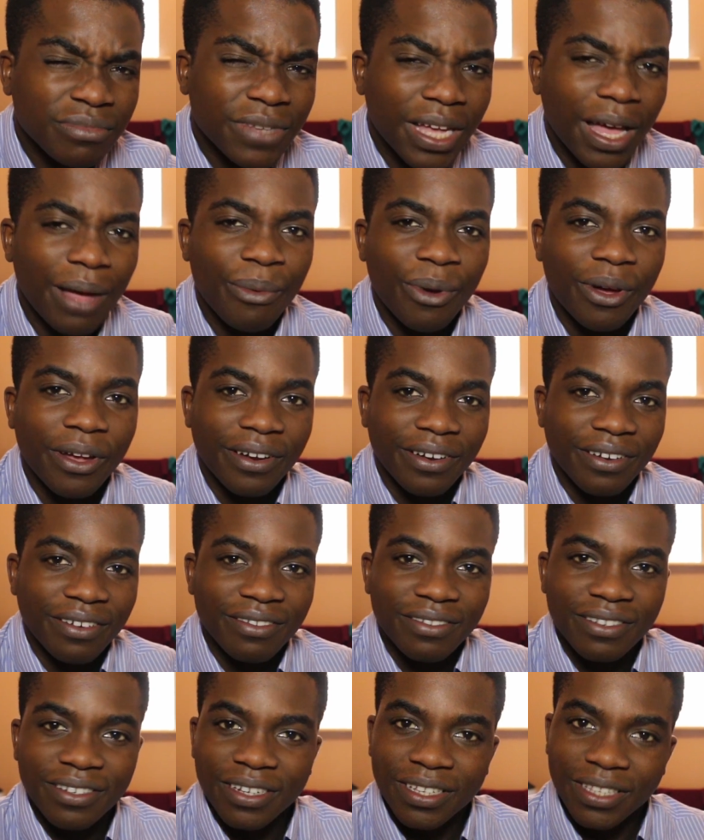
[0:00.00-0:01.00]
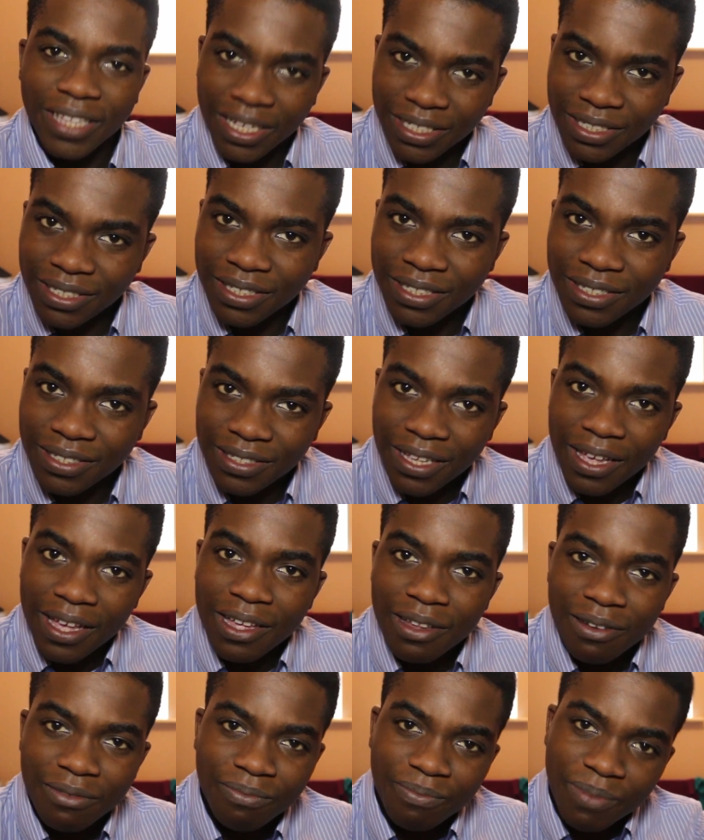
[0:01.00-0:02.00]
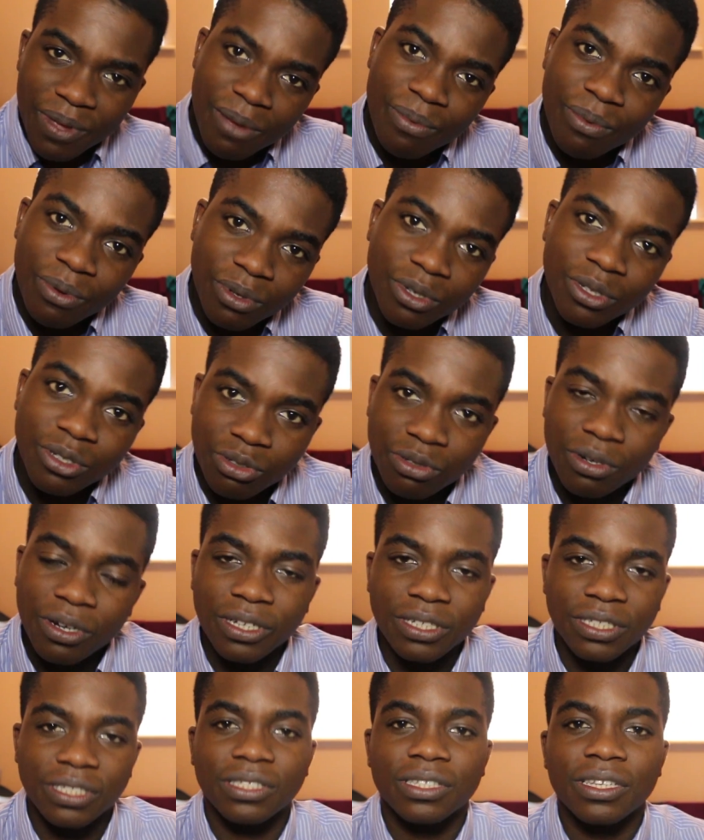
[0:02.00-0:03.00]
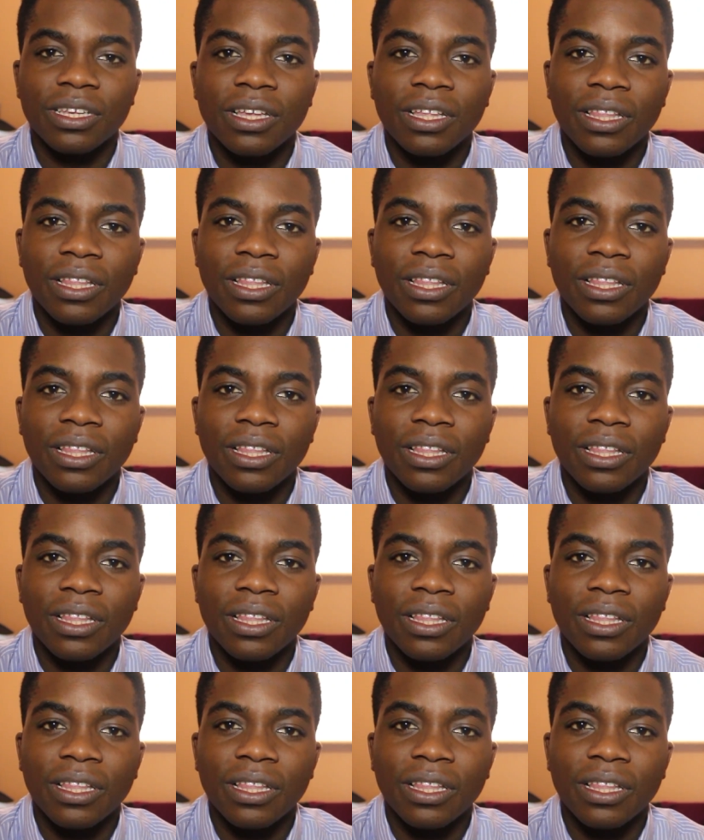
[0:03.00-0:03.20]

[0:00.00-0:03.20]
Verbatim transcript: Come on, there's certain people you trust.